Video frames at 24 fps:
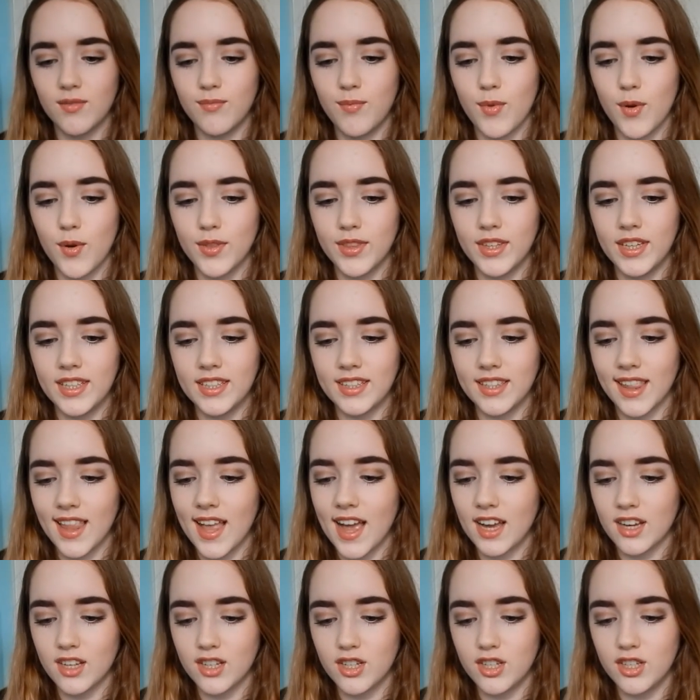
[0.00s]
bought these
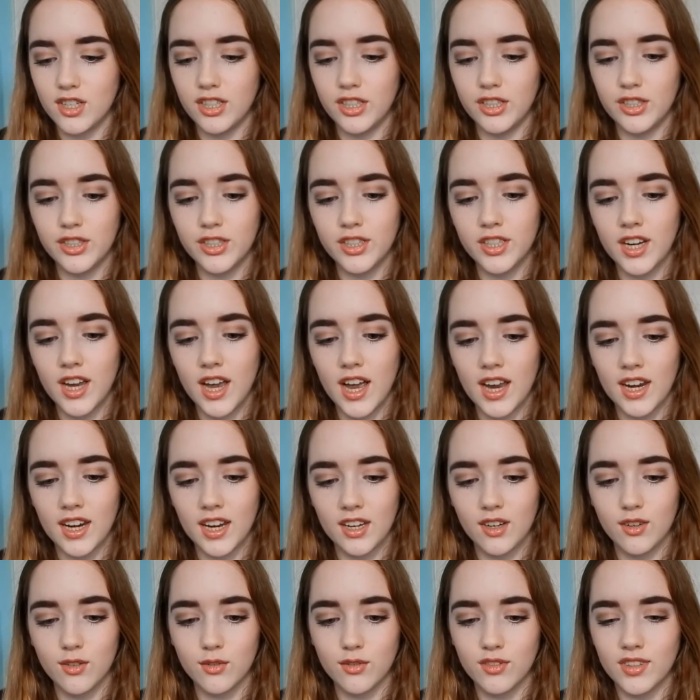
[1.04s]
last year and
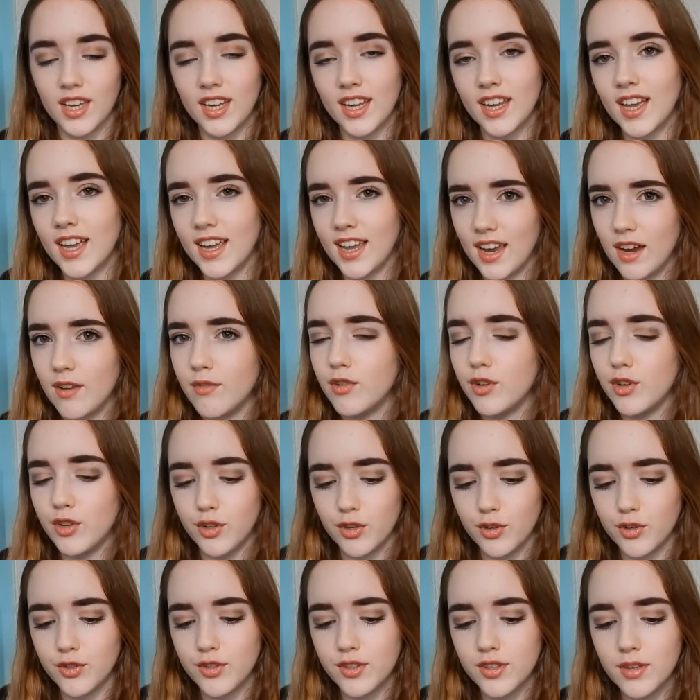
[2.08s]
I don't think I ever
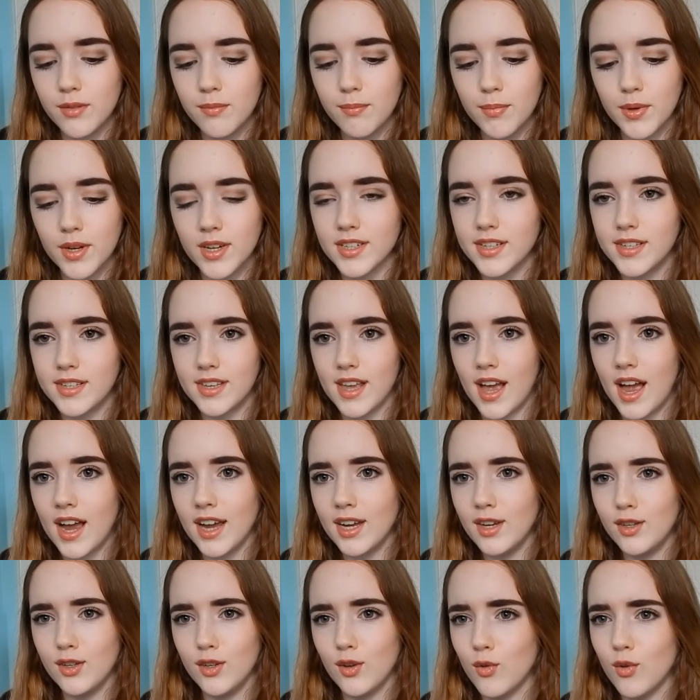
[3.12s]
used them because
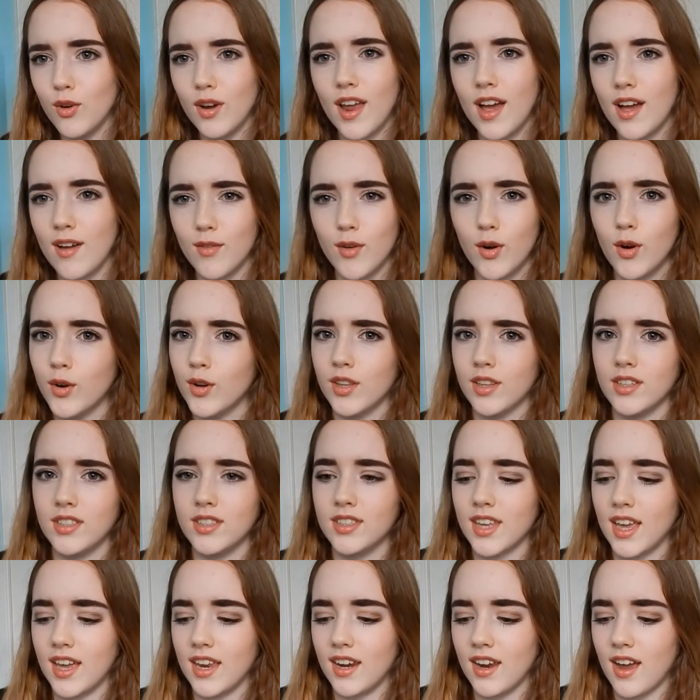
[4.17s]
I don't have oily
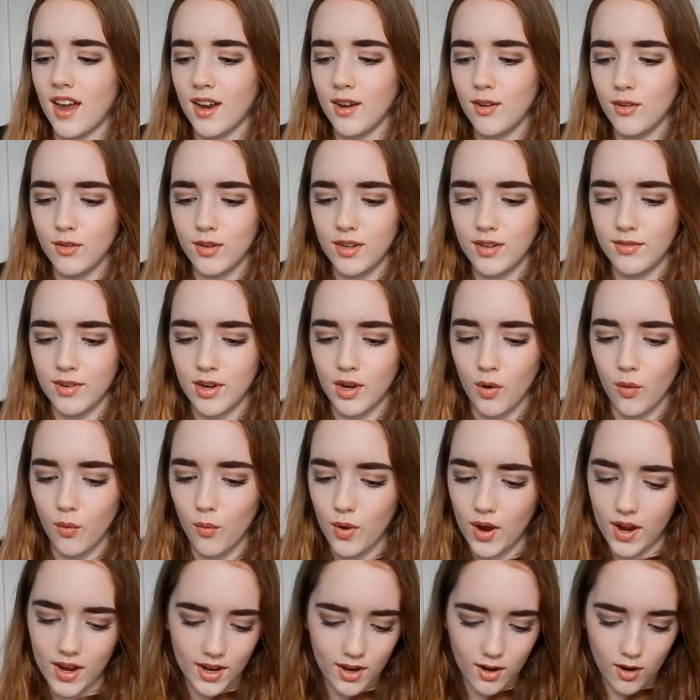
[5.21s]
skin. I don't even know
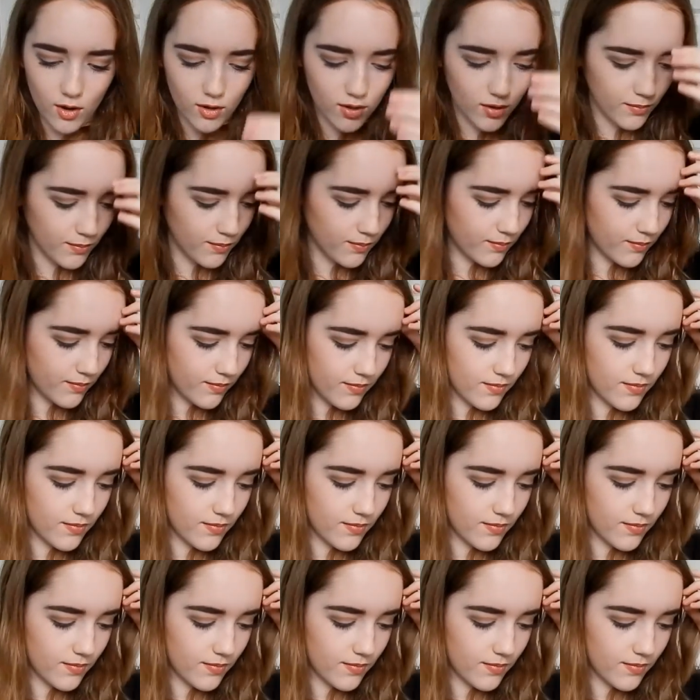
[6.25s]
why I got them.